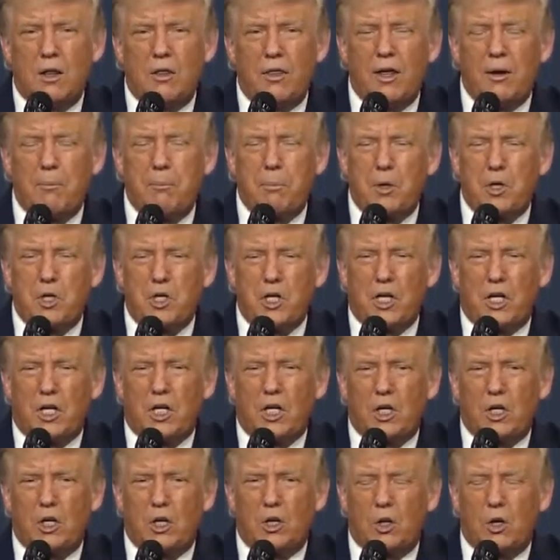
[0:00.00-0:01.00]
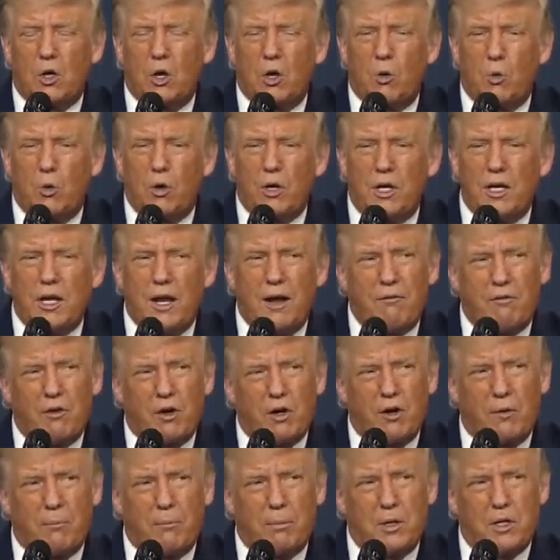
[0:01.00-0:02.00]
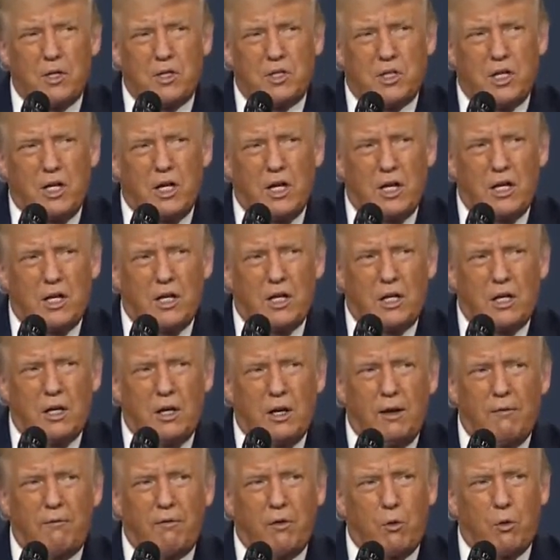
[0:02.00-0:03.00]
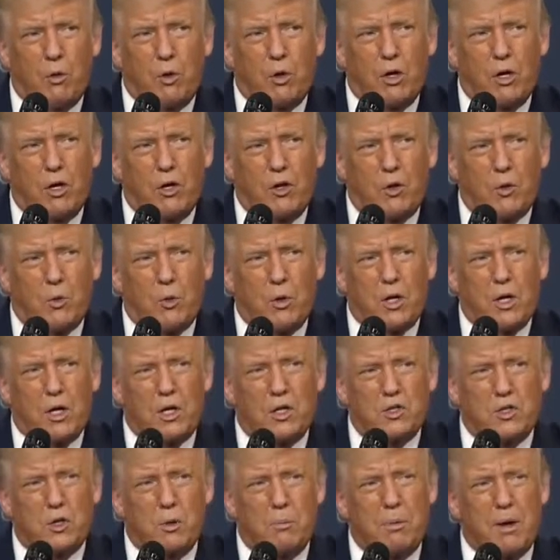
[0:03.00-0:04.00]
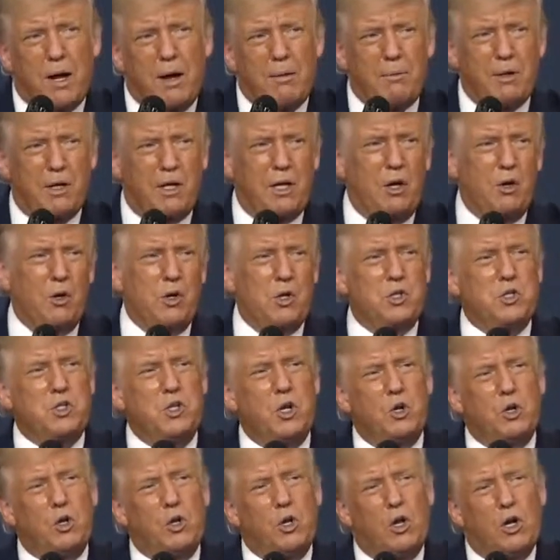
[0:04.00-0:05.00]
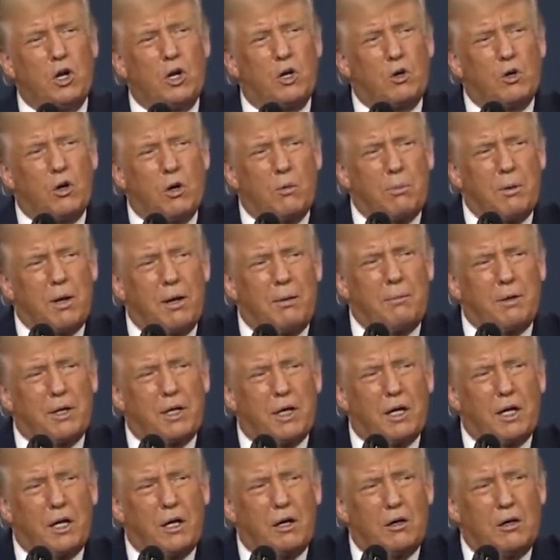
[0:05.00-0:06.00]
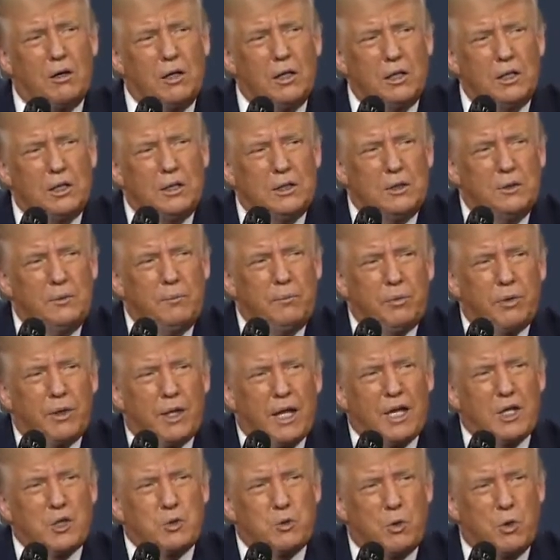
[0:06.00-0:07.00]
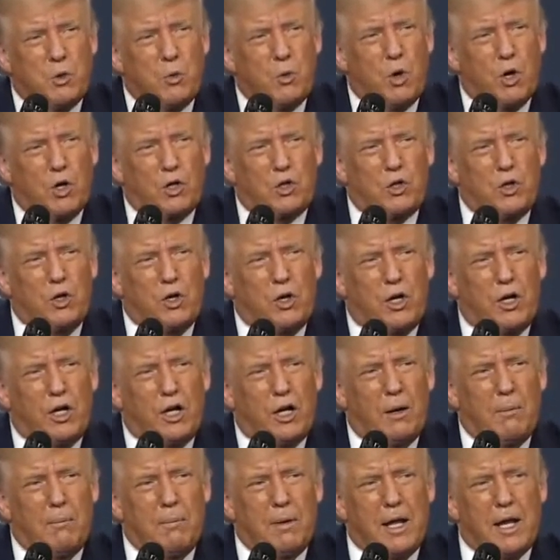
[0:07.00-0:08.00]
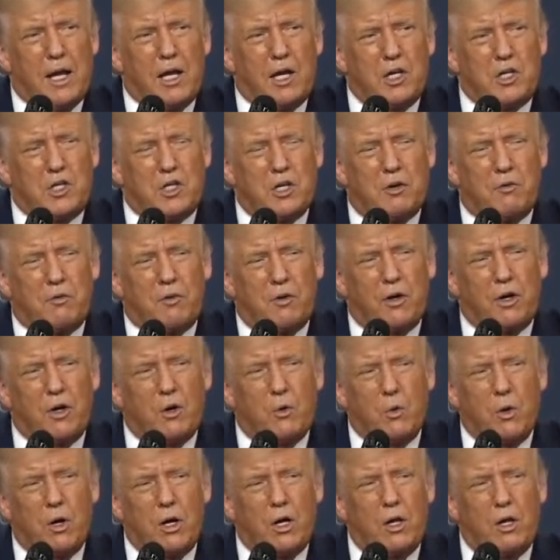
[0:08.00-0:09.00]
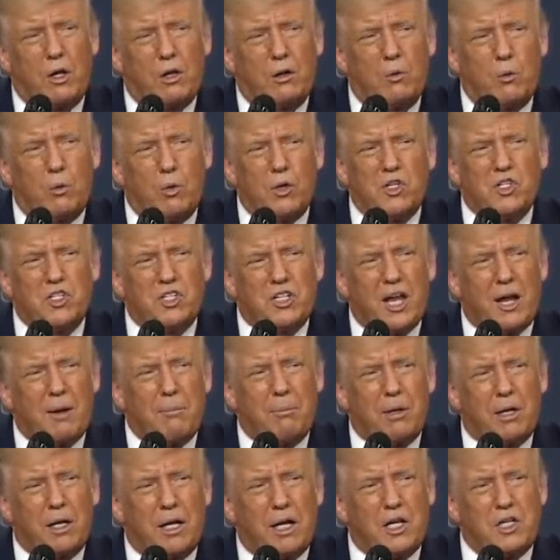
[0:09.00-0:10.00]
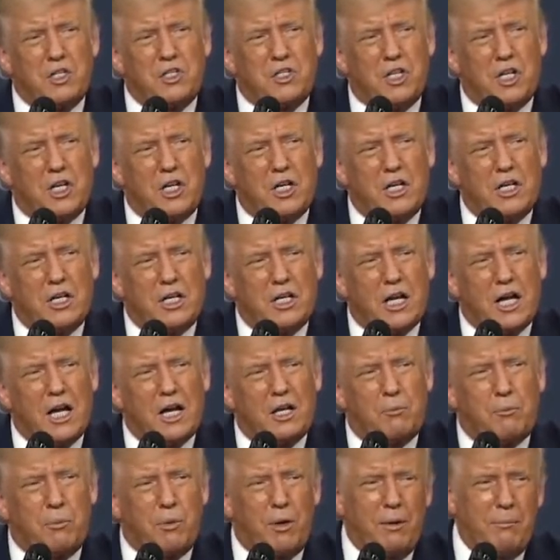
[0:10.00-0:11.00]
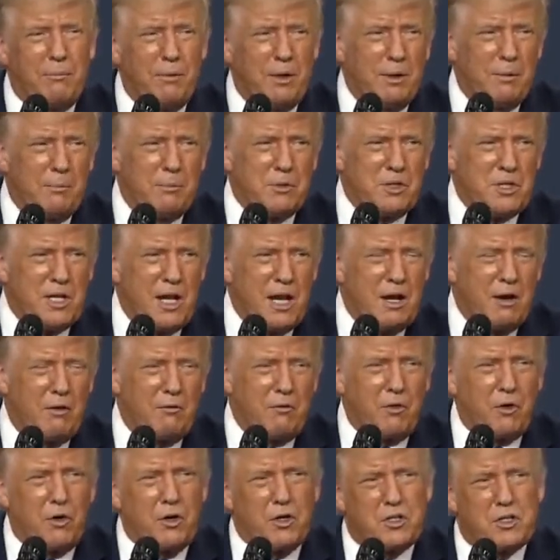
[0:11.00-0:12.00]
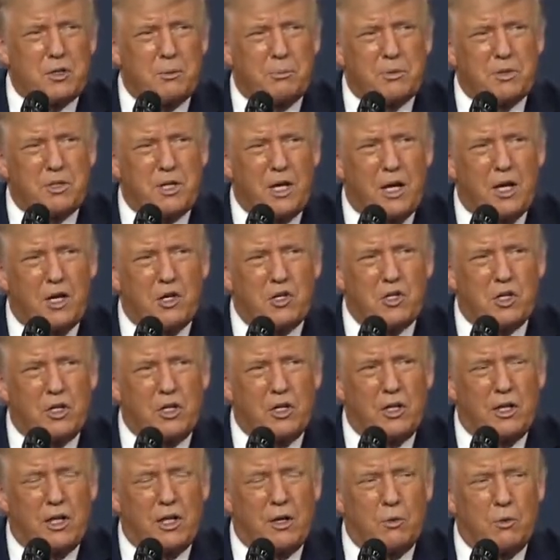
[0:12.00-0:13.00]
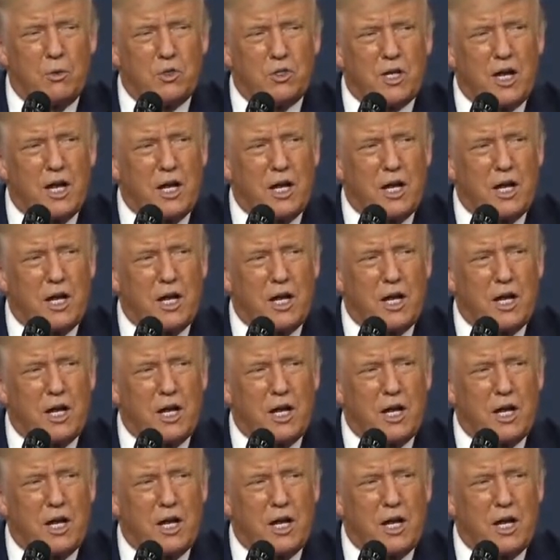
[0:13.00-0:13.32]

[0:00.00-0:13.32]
that particular law would never have been signed if it were otherwise. Obamacare is no longer Obamacare. As we worked on it and managed it very well, we stabilized it and got premiums down very substantially. That was